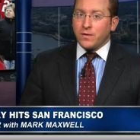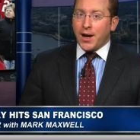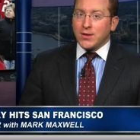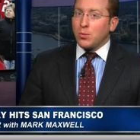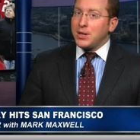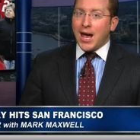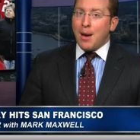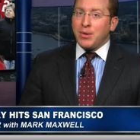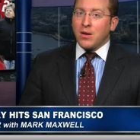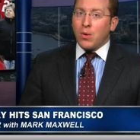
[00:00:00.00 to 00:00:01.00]
fans will be
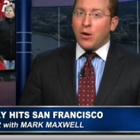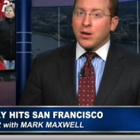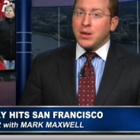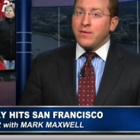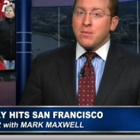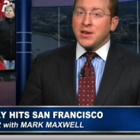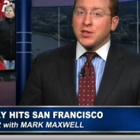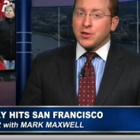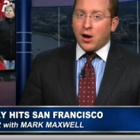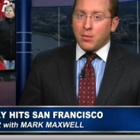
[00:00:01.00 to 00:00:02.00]
happy to welcome even
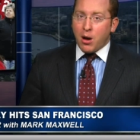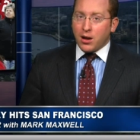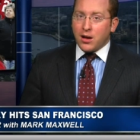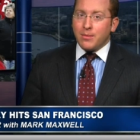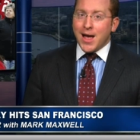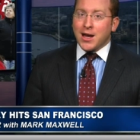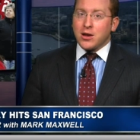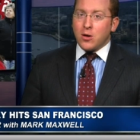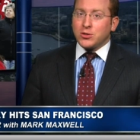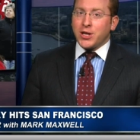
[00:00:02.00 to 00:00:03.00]
Mrs. Harbaugh to come back
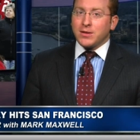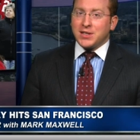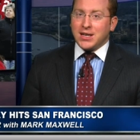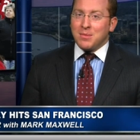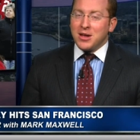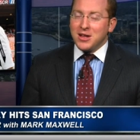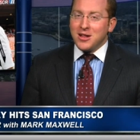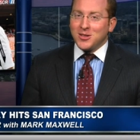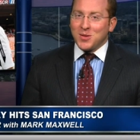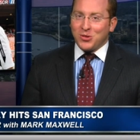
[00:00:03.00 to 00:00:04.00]
and coach their team
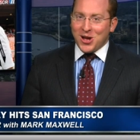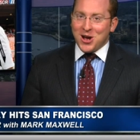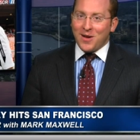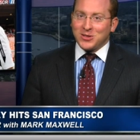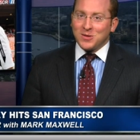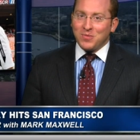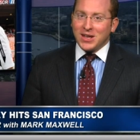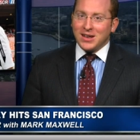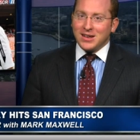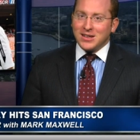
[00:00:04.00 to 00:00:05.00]
to the playoffs.
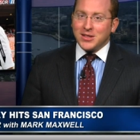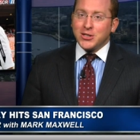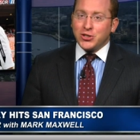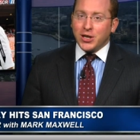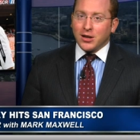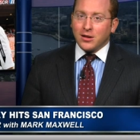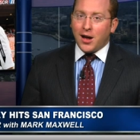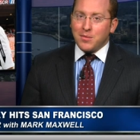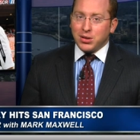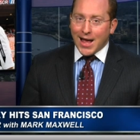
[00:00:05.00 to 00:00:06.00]
This year,
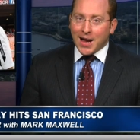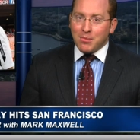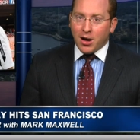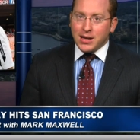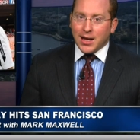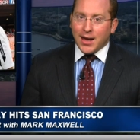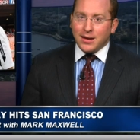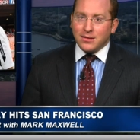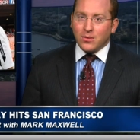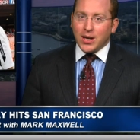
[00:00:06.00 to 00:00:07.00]
on Black
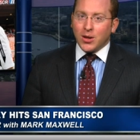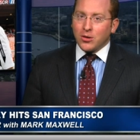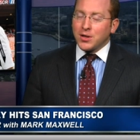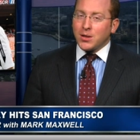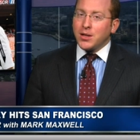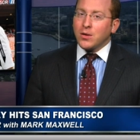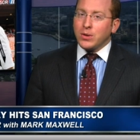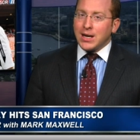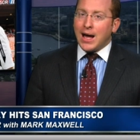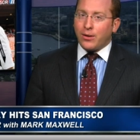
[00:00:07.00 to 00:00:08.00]
Monday, we learned a clear
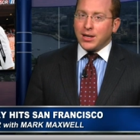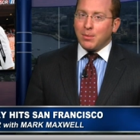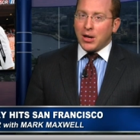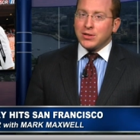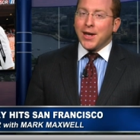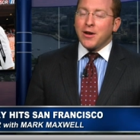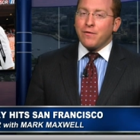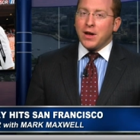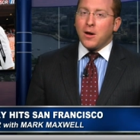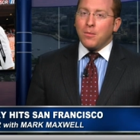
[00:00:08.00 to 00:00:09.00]
reality about the
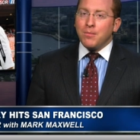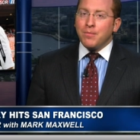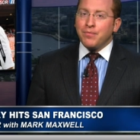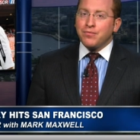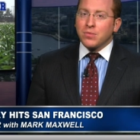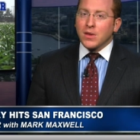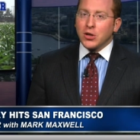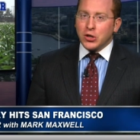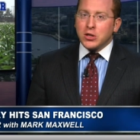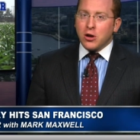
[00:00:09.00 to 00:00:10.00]
NFL.
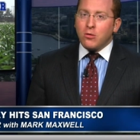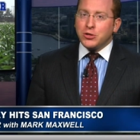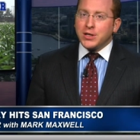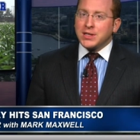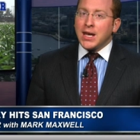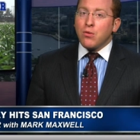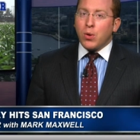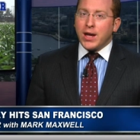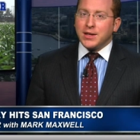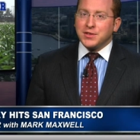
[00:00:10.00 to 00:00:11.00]
Good coaches get
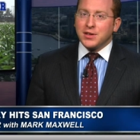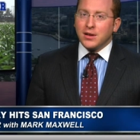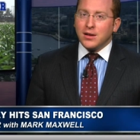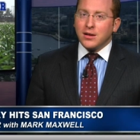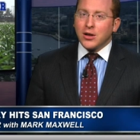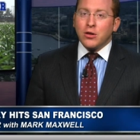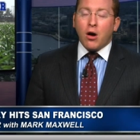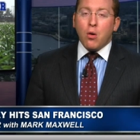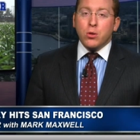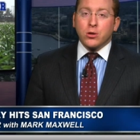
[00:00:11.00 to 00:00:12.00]
wins, good
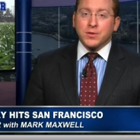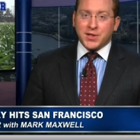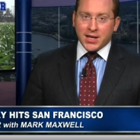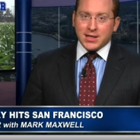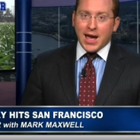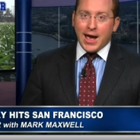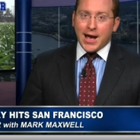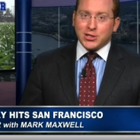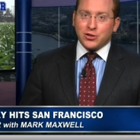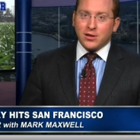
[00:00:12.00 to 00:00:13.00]
owners get
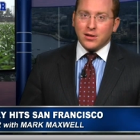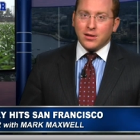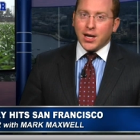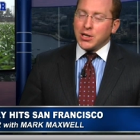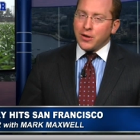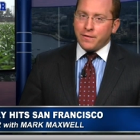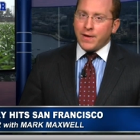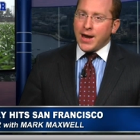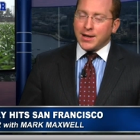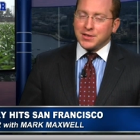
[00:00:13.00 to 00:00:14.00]
cash, and good
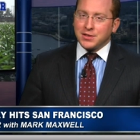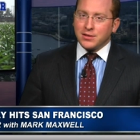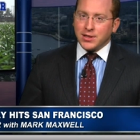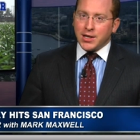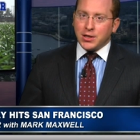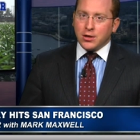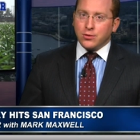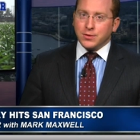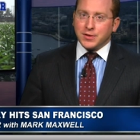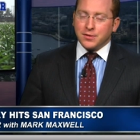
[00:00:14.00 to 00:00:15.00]
fans get
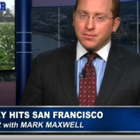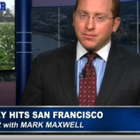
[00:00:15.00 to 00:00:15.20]
used.